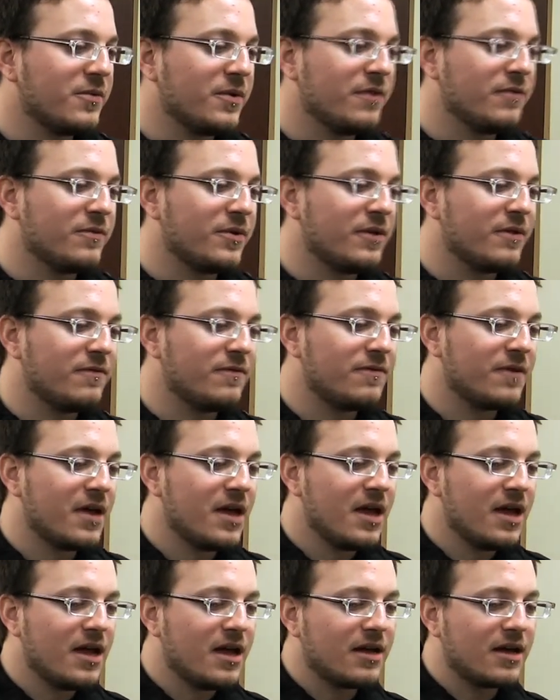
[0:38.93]
We've
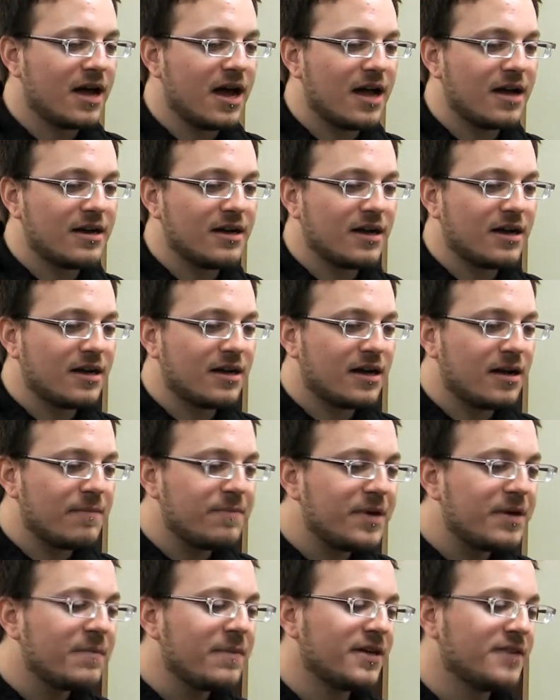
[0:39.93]
got a
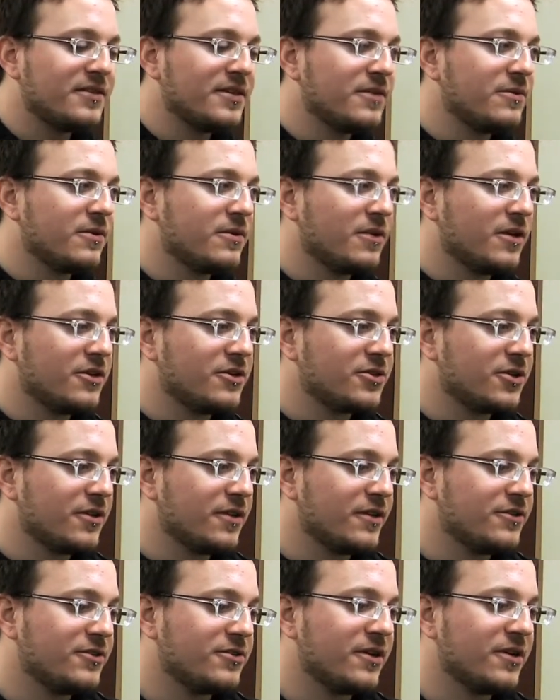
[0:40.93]
big MySQL cluster
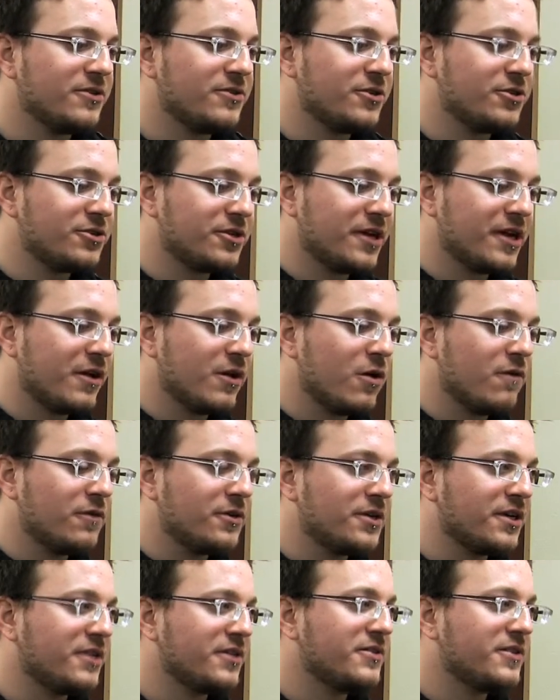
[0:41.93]
that's transitioning over
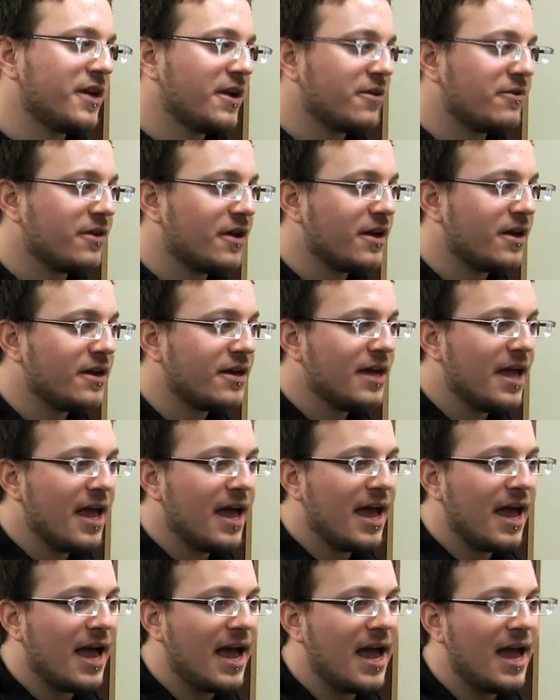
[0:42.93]
to Cassandra,
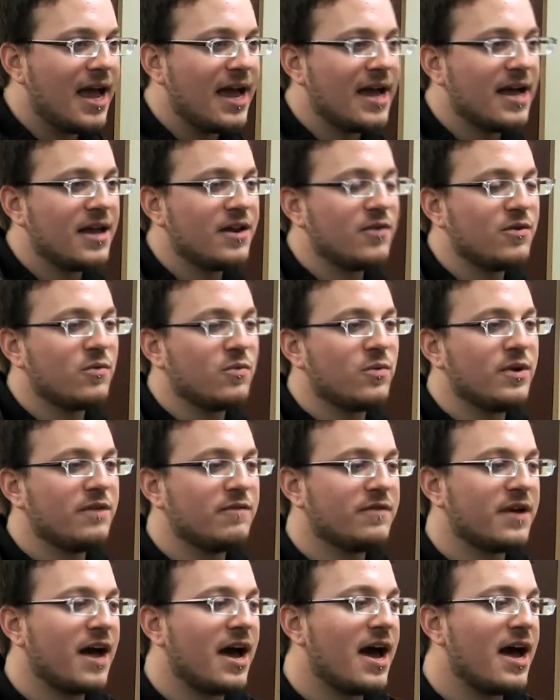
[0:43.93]
and
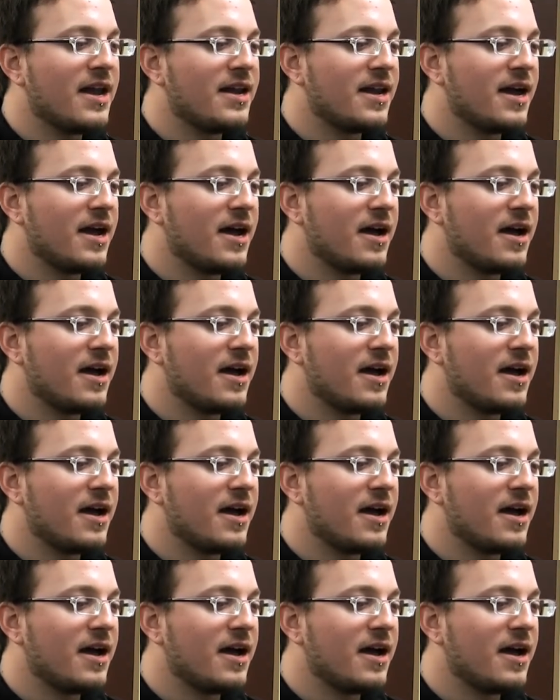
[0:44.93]
we've got